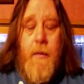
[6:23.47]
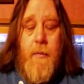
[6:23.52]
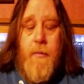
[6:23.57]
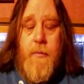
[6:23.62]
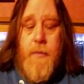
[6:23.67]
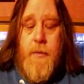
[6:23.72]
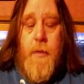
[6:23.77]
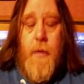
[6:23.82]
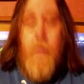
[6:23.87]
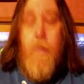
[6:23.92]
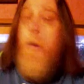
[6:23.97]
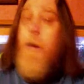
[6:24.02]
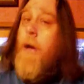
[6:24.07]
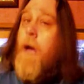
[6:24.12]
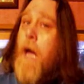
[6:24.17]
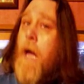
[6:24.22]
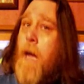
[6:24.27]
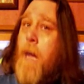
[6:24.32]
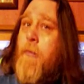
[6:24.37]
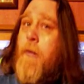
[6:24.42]
So,
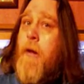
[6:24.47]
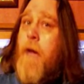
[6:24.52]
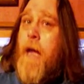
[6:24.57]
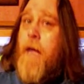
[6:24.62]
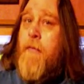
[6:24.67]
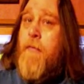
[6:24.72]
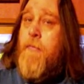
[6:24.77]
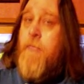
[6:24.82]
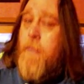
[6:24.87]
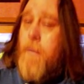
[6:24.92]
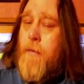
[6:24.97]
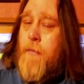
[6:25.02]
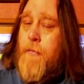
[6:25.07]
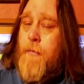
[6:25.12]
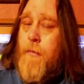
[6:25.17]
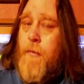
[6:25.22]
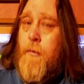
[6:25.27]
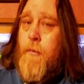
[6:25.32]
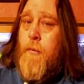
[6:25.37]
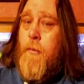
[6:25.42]
I'm going to have a
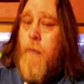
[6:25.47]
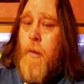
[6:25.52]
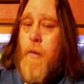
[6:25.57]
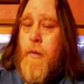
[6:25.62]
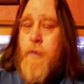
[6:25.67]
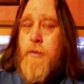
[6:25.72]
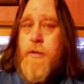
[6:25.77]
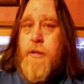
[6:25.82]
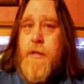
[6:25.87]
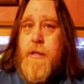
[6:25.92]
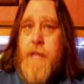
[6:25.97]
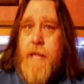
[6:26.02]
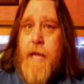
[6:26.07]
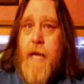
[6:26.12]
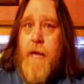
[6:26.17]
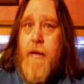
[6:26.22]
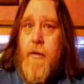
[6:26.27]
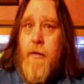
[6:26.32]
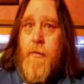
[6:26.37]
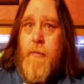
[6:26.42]
few words to say
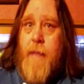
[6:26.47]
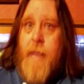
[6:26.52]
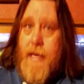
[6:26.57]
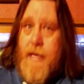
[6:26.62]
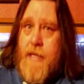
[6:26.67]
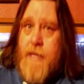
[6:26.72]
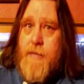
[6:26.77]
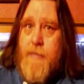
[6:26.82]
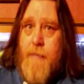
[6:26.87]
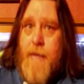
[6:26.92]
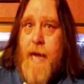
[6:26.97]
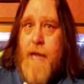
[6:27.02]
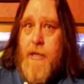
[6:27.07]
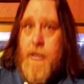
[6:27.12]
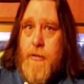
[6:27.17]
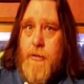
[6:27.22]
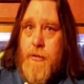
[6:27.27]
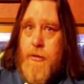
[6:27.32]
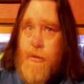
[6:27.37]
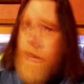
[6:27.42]
to you about this
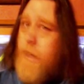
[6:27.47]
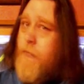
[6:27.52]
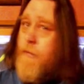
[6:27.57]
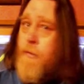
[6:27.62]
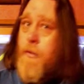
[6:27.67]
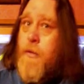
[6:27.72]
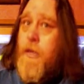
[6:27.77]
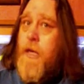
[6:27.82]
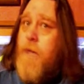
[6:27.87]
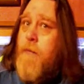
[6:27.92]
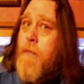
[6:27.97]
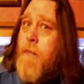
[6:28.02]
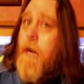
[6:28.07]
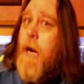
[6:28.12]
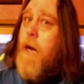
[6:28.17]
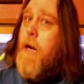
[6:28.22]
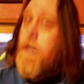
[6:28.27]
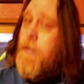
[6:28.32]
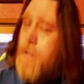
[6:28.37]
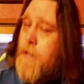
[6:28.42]
bachelor stuff. You get
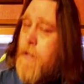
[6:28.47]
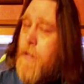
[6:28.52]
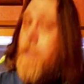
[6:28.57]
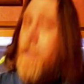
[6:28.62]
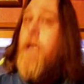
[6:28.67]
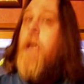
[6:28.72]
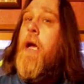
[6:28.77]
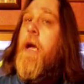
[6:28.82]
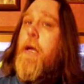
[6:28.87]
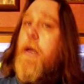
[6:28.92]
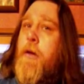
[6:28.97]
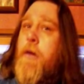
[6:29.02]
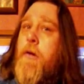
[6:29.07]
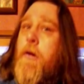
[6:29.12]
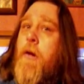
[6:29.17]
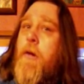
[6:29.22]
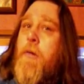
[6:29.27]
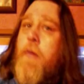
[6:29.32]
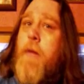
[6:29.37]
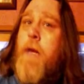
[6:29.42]
married, son, you're
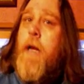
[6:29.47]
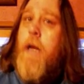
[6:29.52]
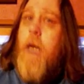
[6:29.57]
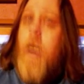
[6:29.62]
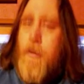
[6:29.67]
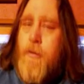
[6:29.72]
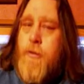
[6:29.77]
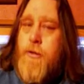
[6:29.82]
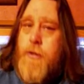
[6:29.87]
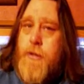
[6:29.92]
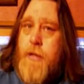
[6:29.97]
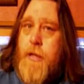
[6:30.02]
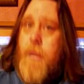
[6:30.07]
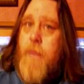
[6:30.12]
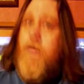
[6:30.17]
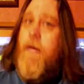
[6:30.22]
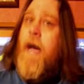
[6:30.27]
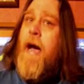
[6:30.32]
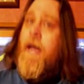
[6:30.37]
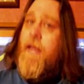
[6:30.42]
going to really hurt
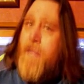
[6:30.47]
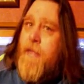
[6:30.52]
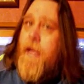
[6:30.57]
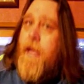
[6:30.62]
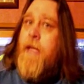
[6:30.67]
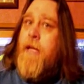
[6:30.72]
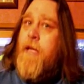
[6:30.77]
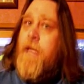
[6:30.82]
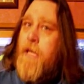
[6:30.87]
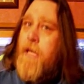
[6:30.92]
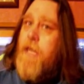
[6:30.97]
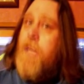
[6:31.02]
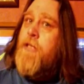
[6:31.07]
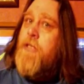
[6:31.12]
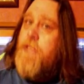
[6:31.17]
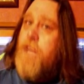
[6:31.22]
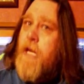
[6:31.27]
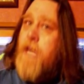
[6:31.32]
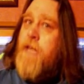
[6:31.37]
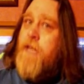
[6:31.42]
yourself. I think you need to
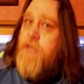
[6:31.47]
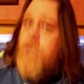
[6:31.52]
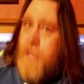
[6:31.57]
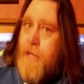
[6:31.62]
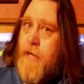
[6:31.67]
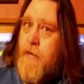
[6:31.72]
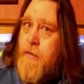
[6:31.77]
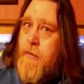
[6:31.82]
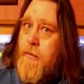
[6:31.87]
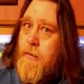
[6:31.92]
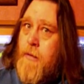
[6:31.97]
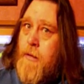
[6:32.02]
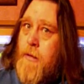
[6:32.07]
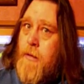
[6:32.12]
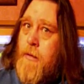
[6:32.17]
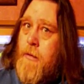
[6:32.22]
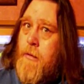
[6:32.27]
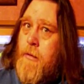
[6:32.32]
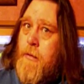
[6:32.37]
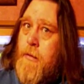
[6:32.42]
stay single.
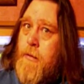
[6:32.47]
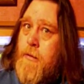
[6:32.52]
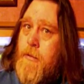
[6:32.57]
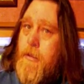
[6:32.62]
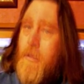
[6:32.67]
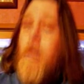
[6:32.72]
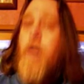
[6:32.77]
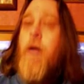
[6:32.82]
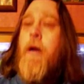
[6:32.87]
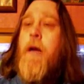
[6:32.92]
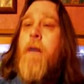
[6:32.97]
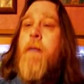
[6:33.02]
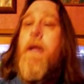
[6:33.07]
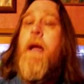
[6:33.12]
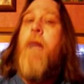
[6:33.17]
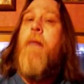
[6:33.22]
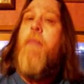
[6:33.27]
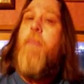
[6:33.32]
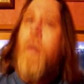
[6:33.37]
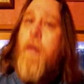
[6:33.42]
Start coming
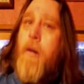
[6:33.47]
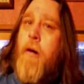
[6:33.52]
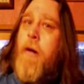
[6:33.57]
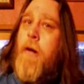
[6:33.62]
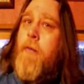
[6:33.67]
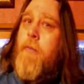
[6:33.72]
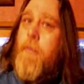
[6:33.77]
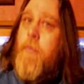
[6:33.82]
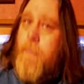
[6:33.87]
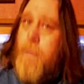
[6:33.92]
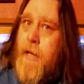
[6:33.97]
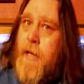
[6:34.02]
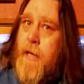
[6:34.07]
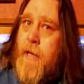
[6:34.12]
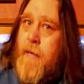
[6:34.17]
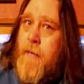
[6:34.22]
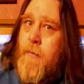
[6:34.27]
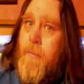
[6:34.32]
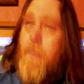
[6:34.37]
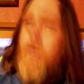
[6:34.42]
out partying with me.
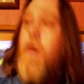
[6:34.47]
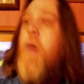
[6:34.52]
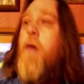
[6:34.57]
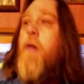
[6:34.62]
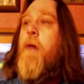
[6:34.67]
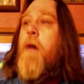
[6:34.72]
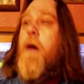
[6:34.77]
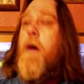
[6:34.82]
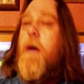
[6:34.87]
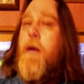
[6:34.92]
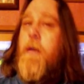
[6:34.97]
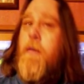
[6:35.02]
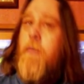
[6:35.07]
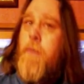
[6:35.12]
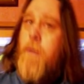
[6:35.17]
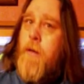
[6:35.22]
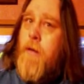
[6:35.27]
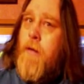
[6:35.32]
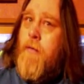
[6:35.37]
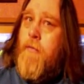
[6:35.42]
We'll go hunting,
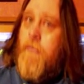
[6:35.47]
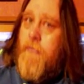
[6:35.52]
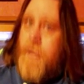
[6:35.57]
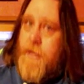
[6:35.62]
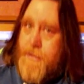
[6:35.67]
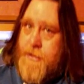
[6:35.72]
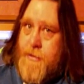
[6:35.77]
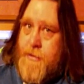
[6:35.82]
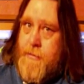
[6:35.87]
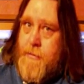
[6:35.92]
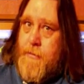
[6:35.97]
we'll go fishing.